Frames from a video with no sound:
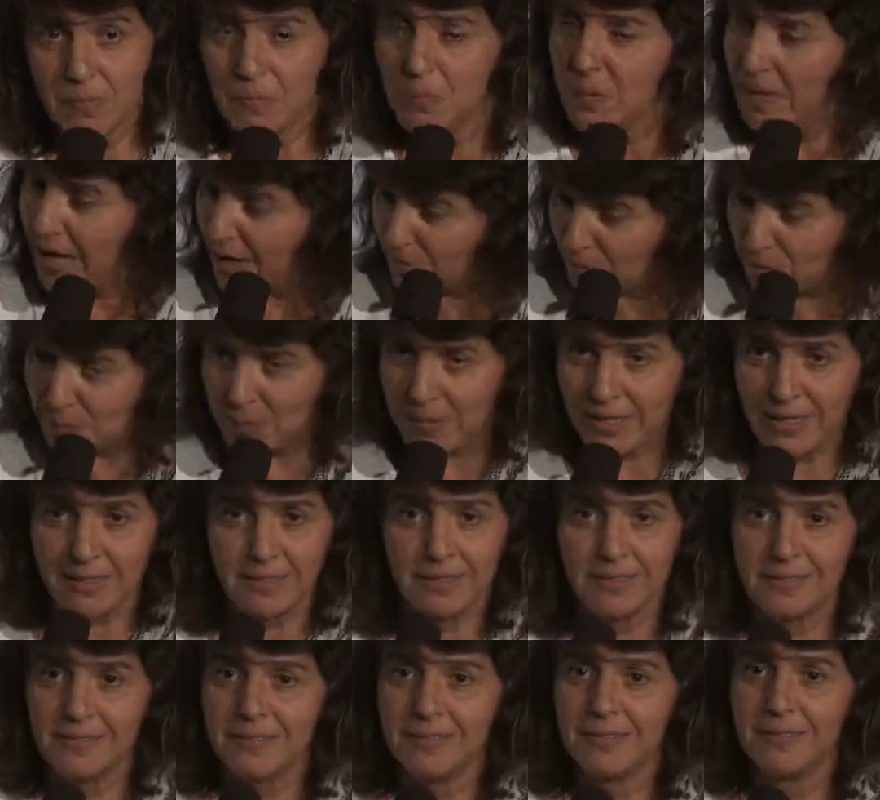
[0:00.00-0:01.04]
but I
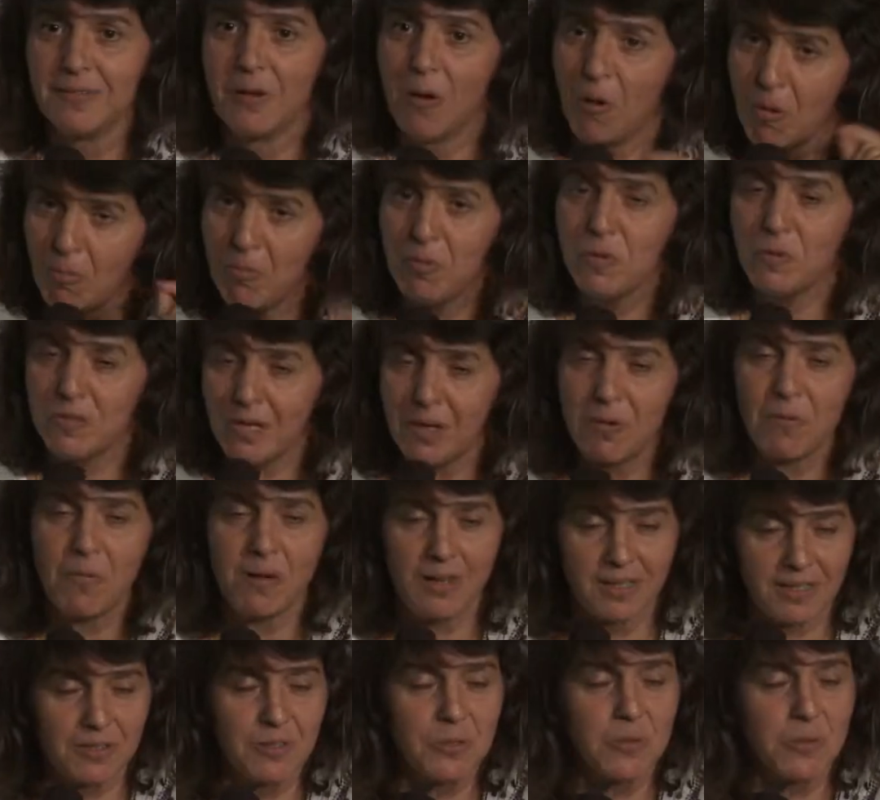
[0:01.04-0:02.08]
repeat, almost anyone
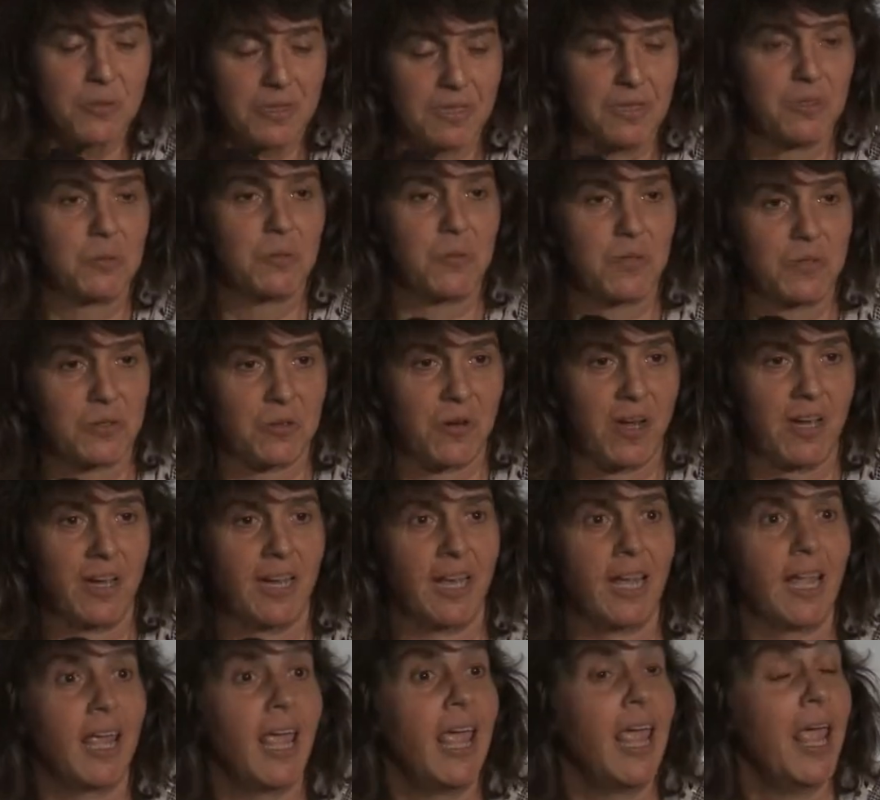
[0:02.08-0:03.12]
can do this with
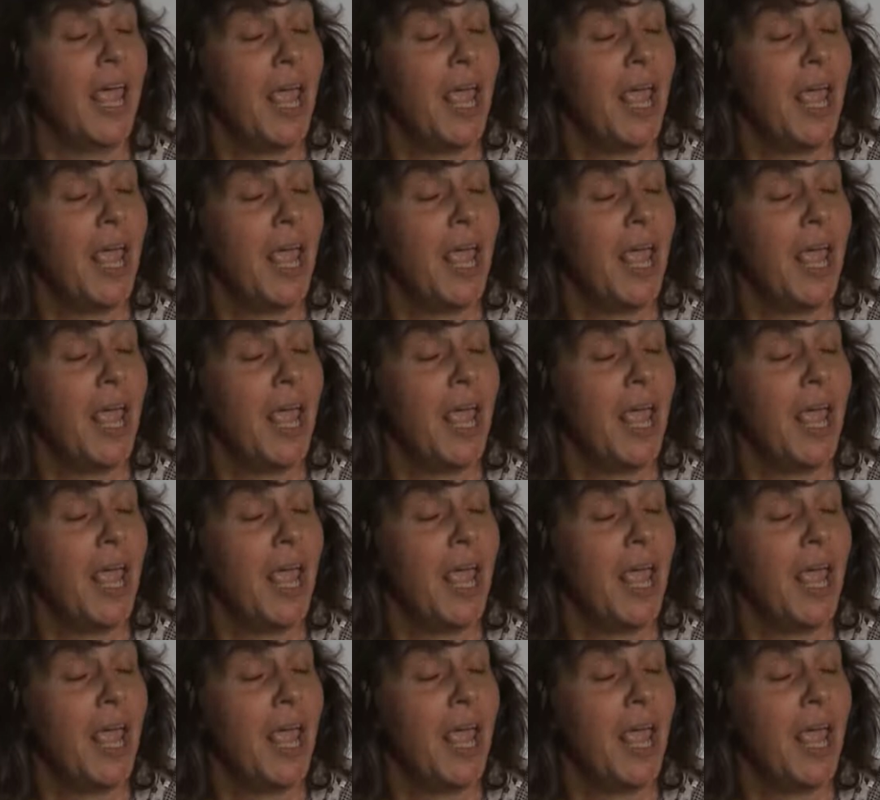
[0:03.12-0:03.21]
training.